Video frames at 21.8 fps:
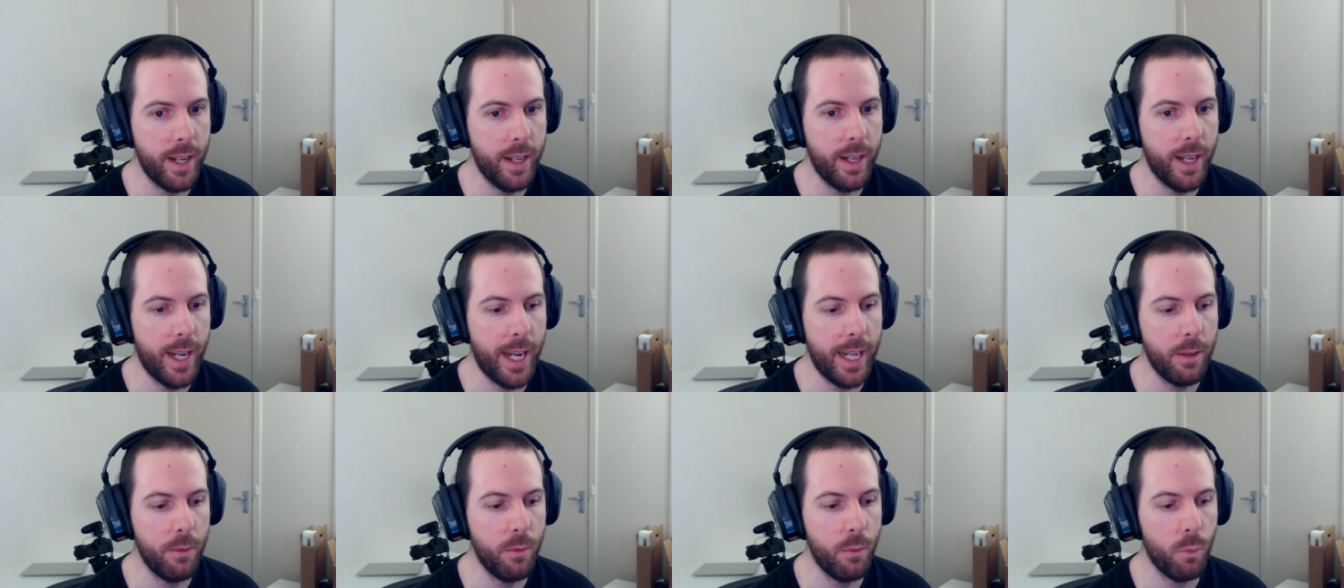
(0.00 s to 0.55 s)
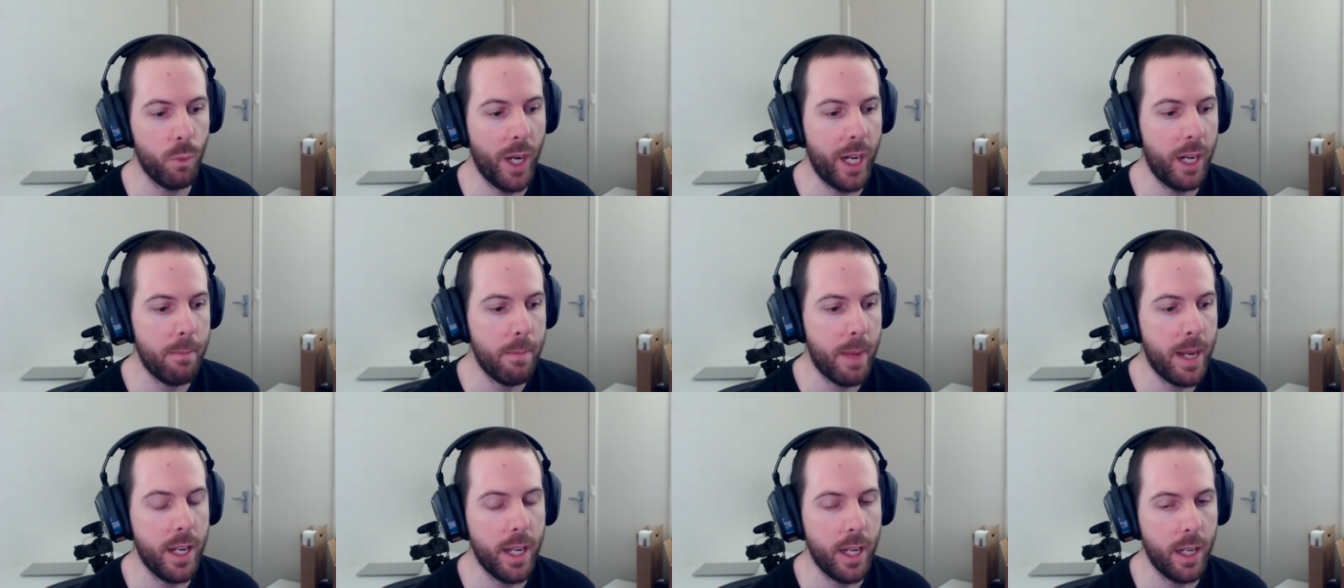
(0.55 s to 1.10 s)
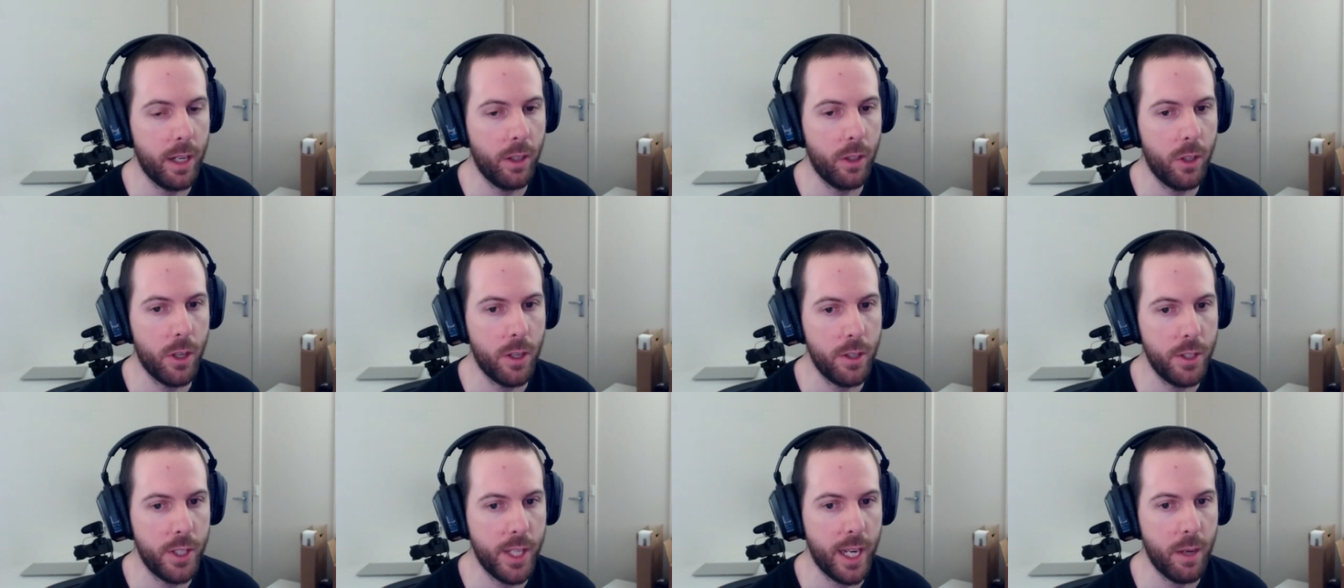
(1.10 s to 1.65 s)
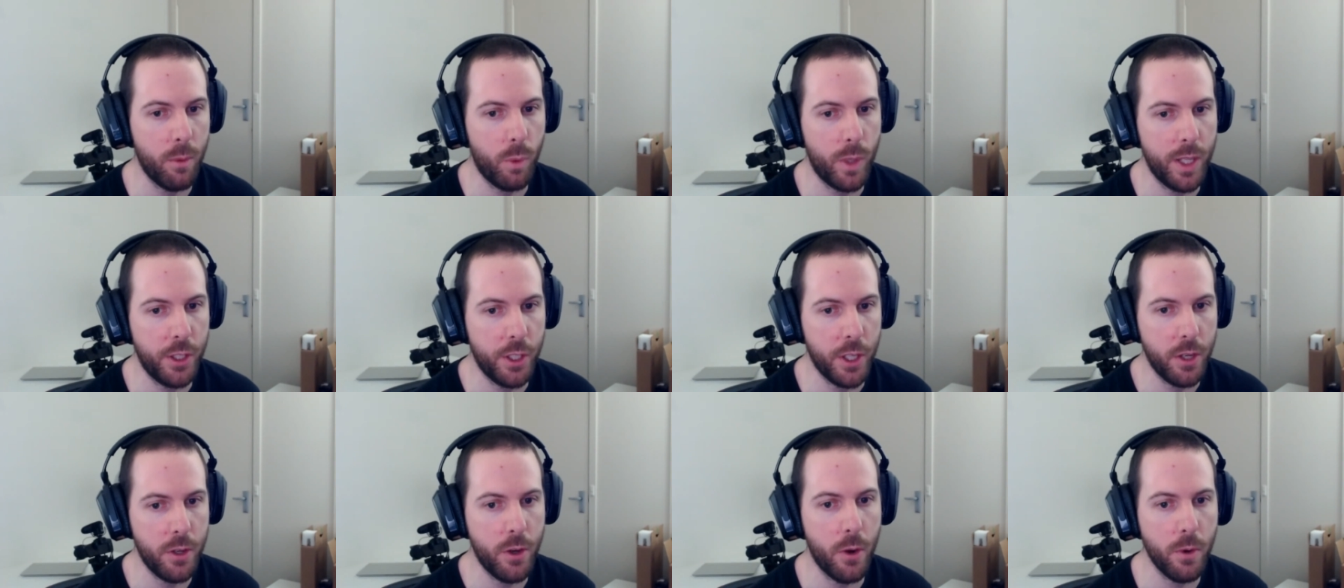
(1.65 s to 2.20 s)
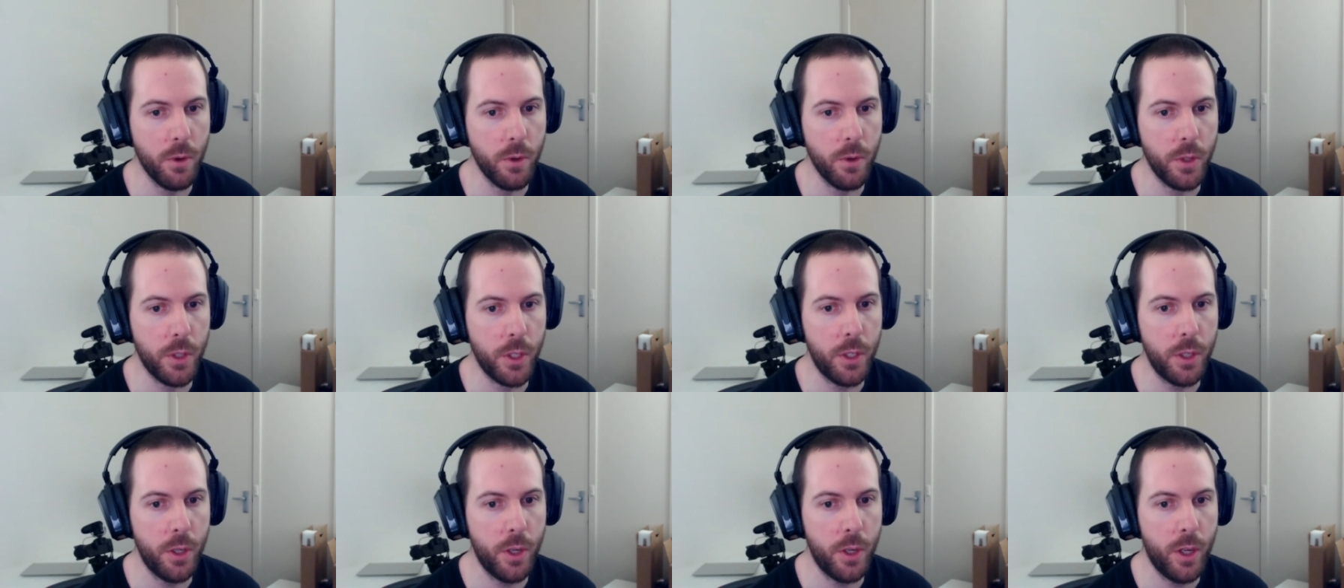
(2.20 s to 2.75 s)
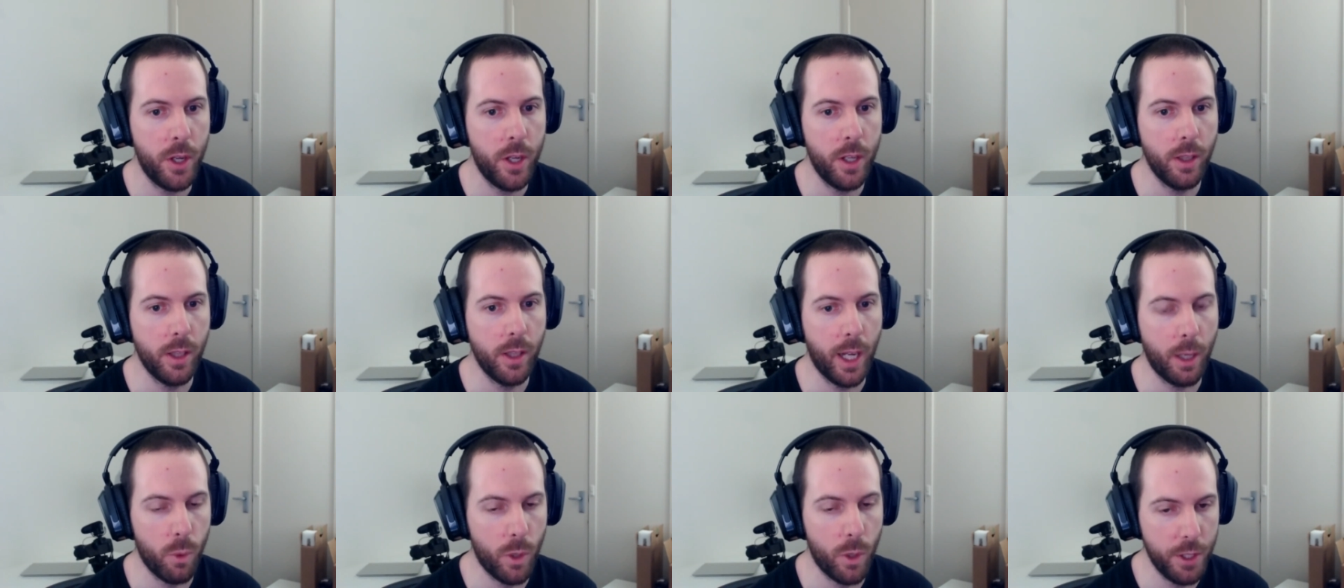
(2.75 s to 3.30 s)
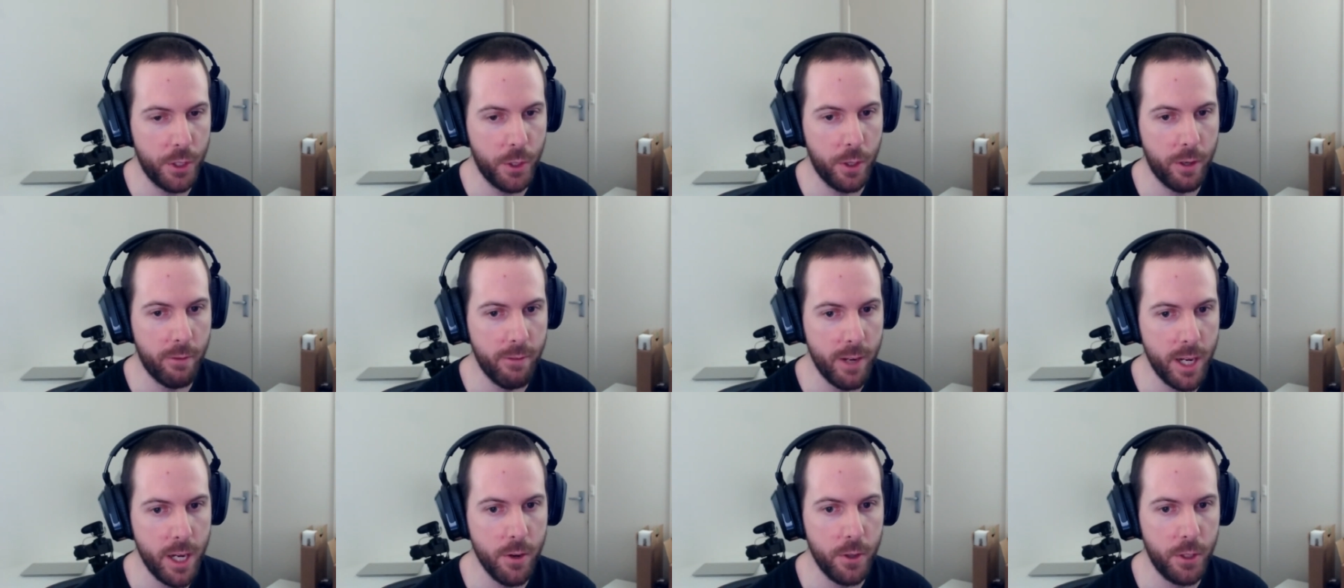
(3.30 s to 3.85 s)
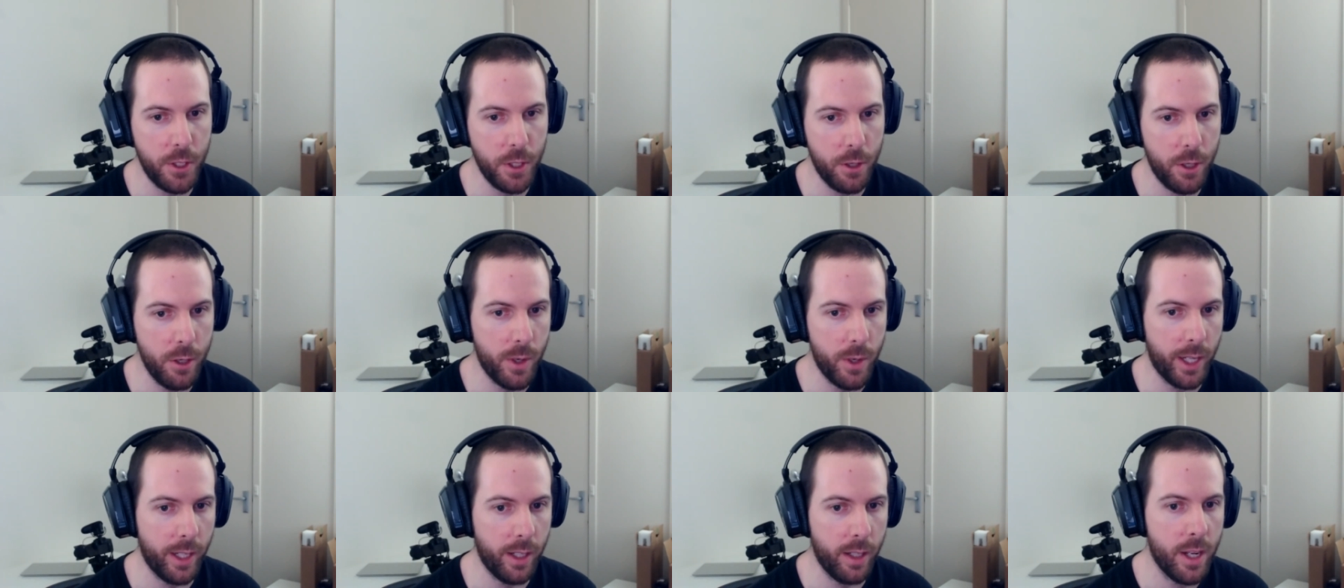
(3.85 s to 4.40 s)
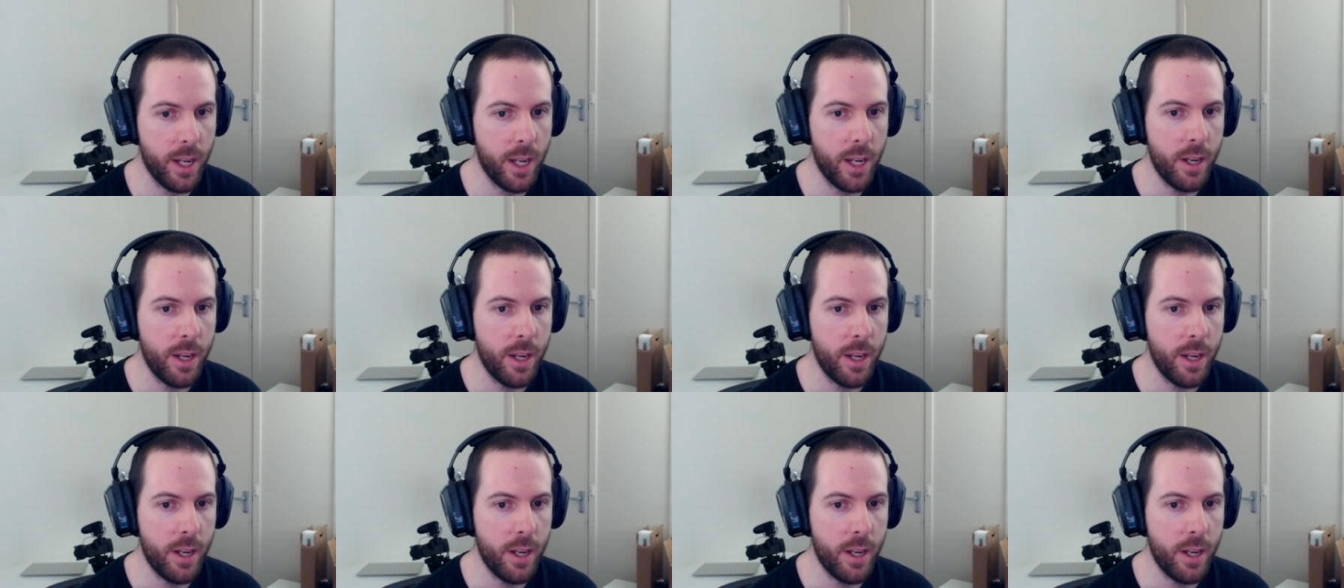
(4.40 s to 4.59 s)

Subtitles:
at recommending content once it knows what sort of videos you're doing.